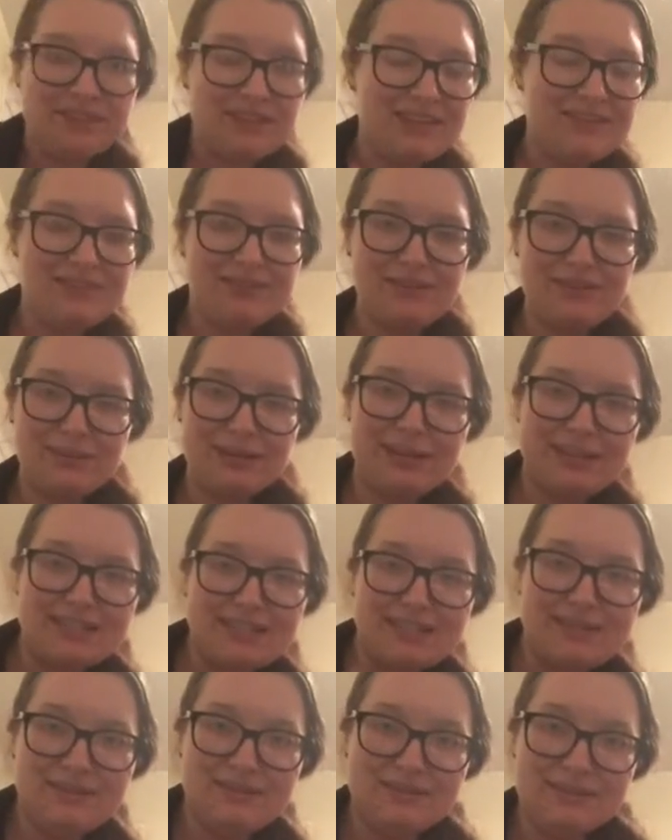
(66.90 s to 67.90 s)
if you want
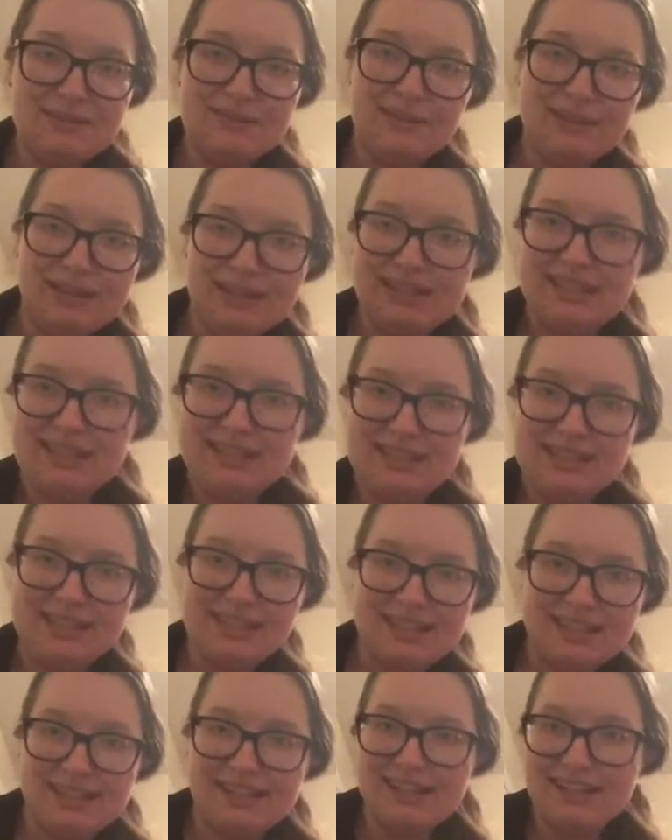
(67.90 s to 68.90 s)
to sport this
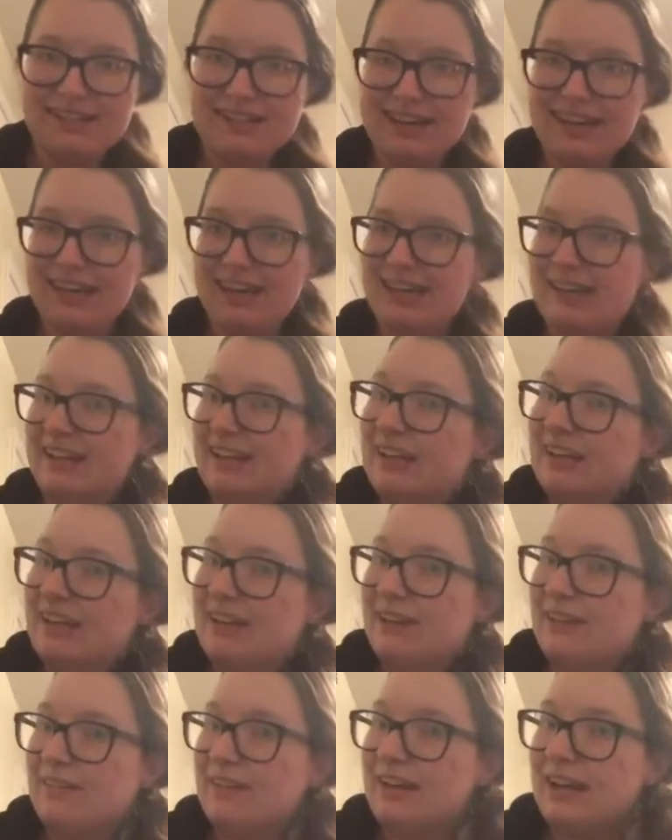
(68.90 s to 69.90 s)
look, go ahead.
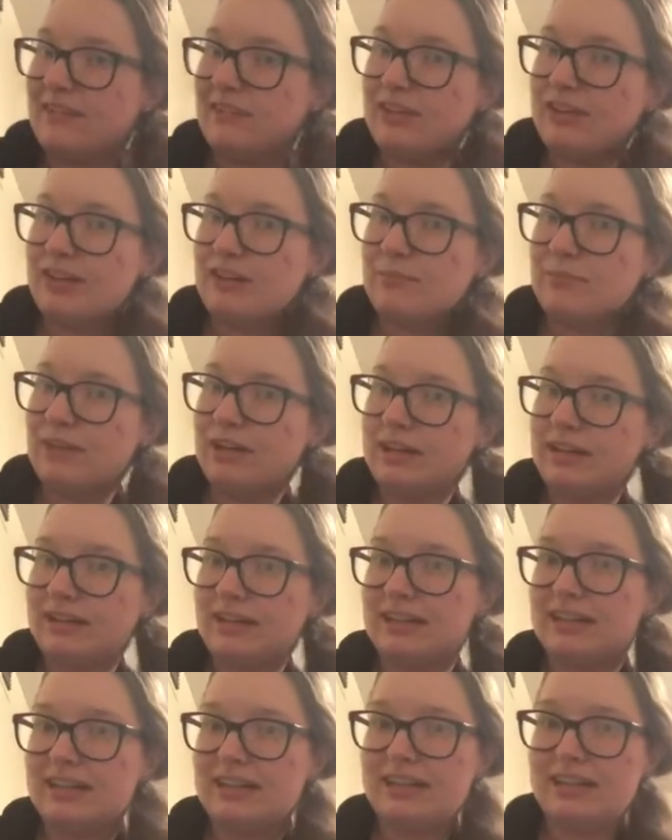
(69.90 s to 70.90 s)
Oh, and have your hair braided
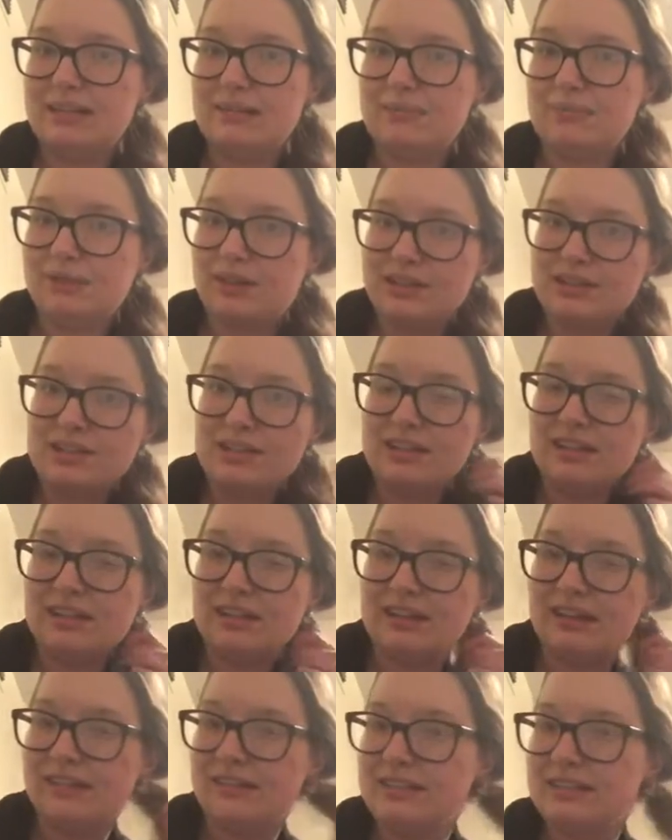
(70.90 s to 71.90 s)
all day and then brush it, and
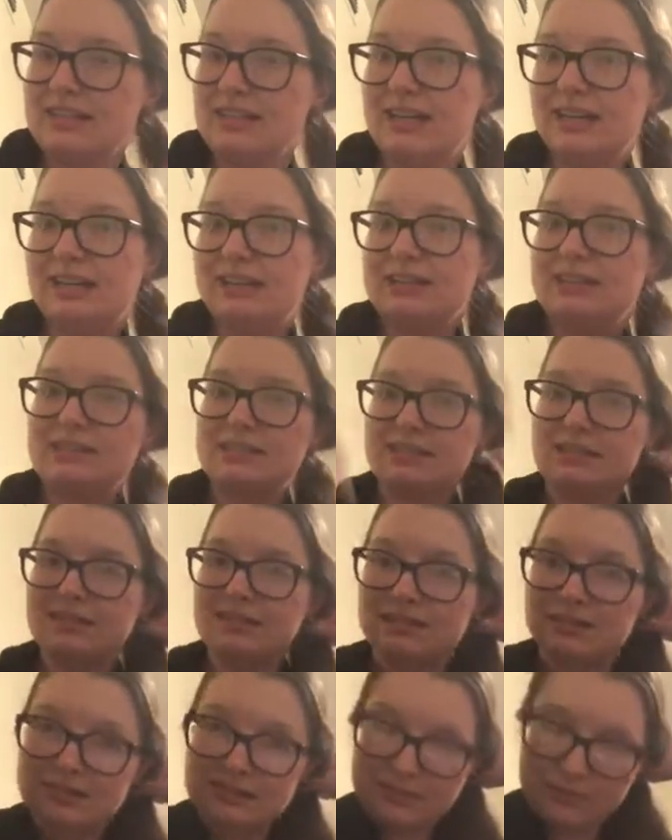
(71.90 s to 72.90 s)
now it's Alice
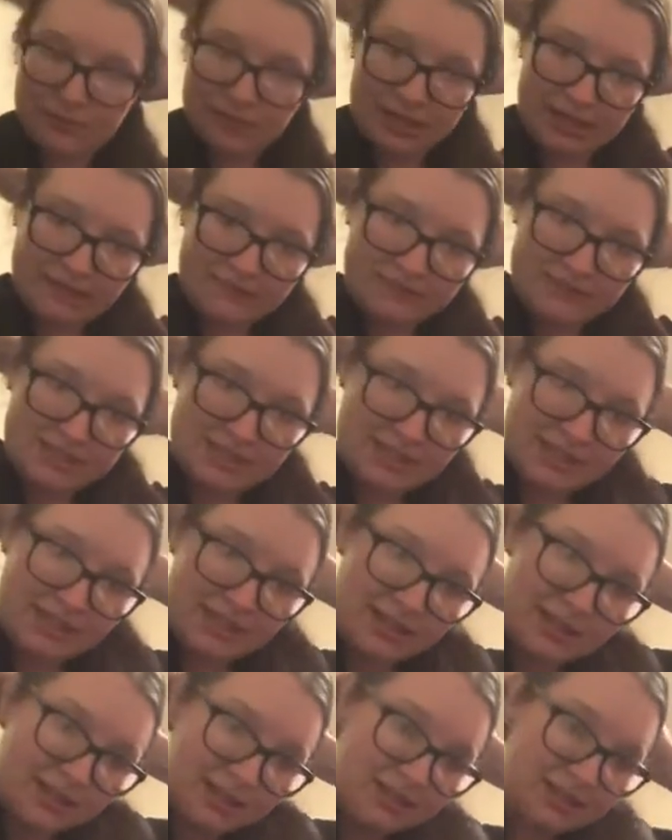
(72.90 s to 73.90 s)
waves.
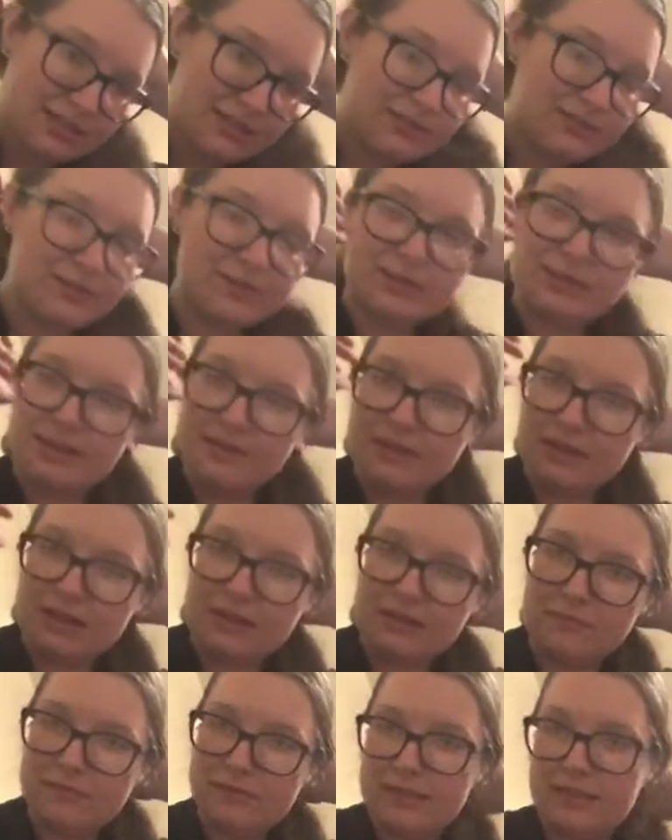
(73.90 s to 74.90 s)
So, which I'm not
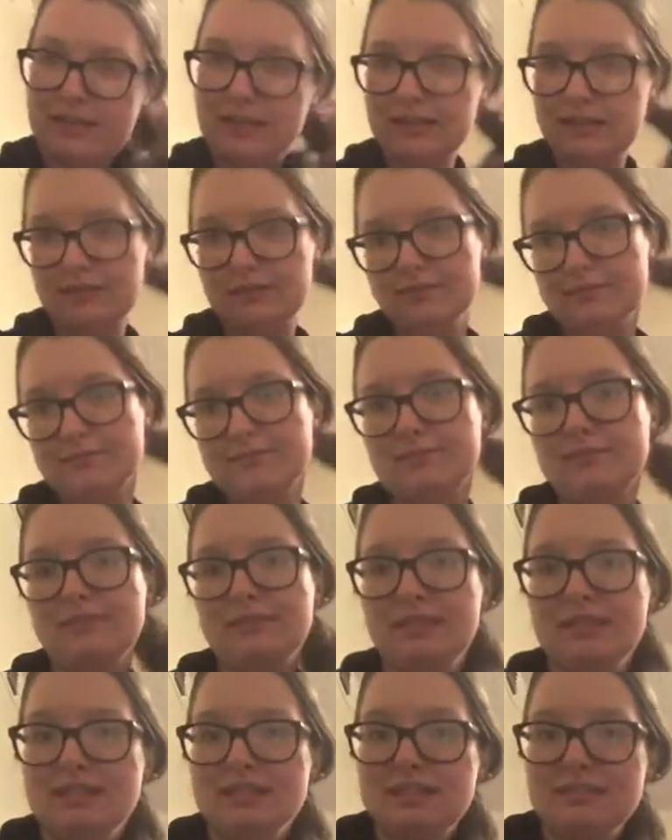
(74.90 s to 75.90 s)
complaining though,
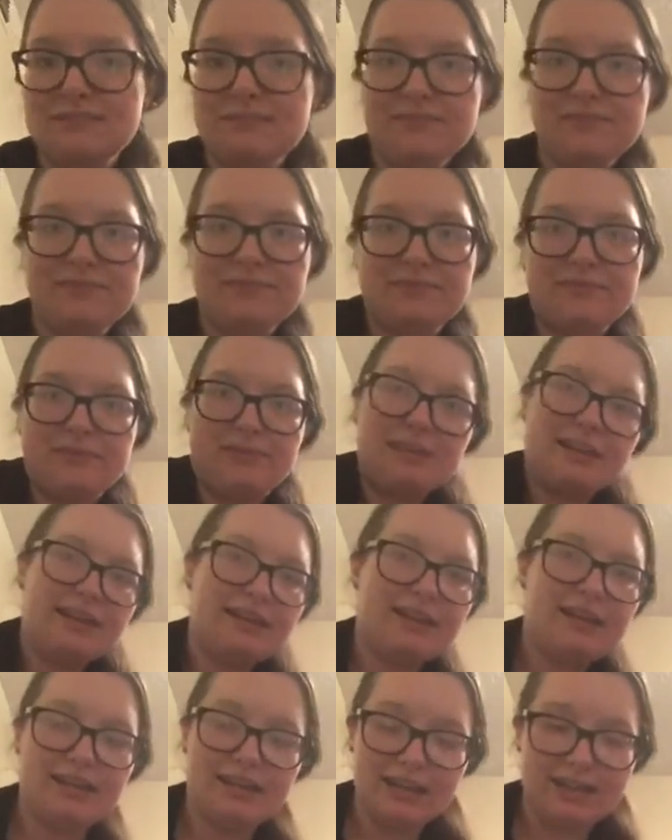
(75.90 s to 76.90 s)
because
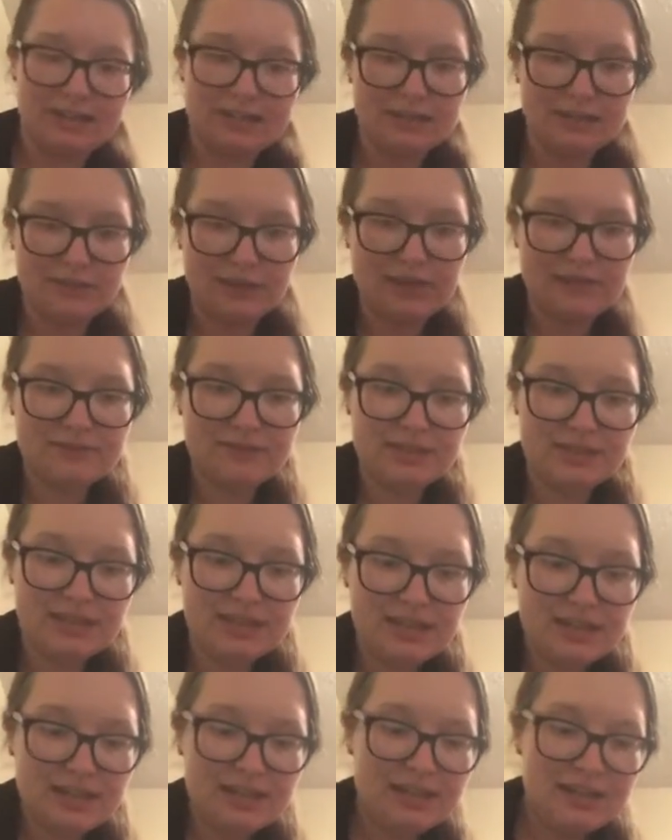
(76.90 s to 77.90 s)
I like Alice waves.
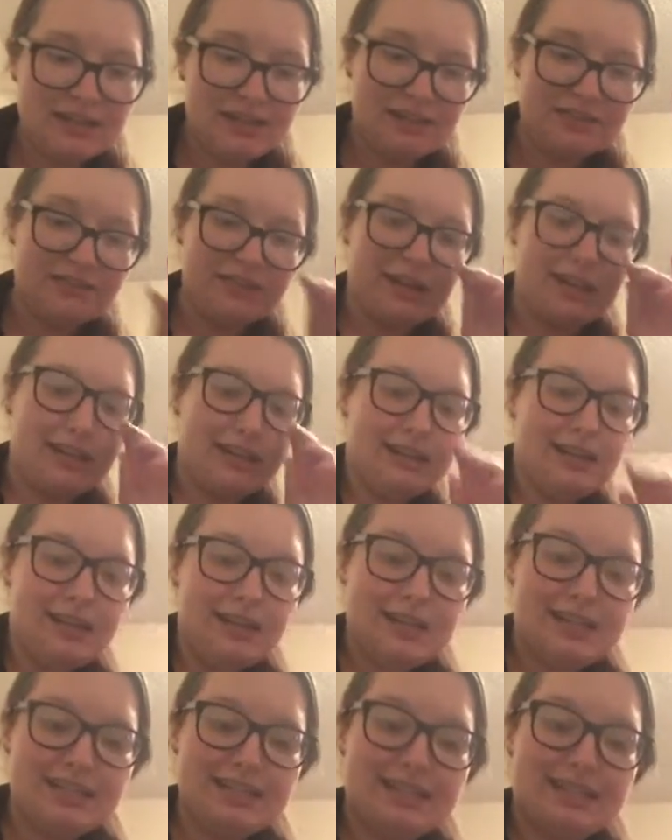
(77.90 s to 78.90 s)
They're fine.
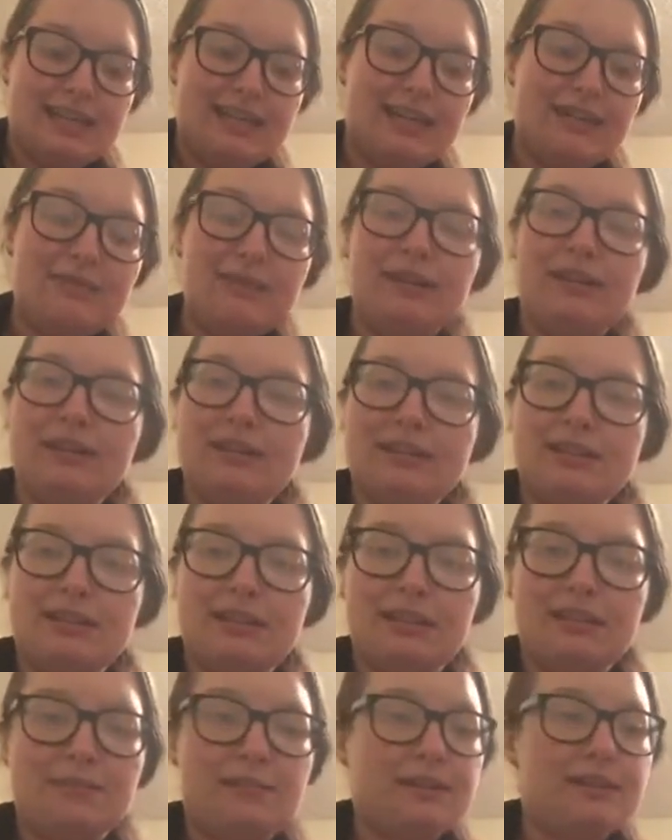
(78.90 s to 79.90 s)
Today we're going to
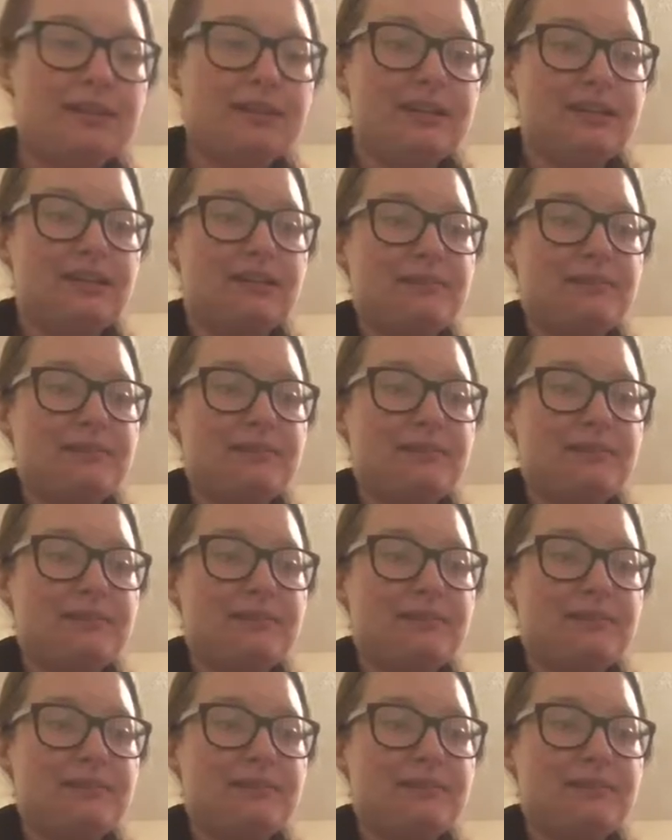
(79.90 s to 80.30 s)
talk about,